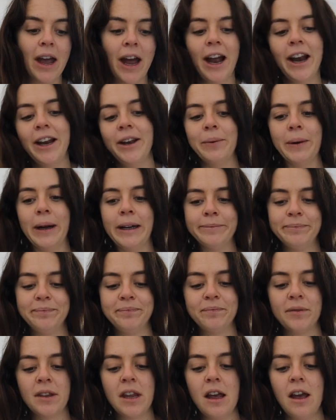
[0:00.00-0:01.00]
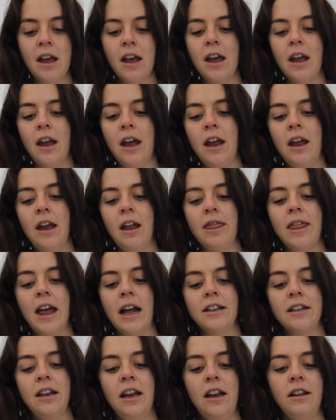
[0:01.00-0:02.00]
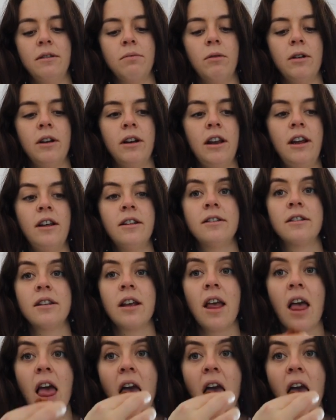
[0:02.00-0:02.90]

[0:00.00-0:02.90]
Anyway, that is what it is.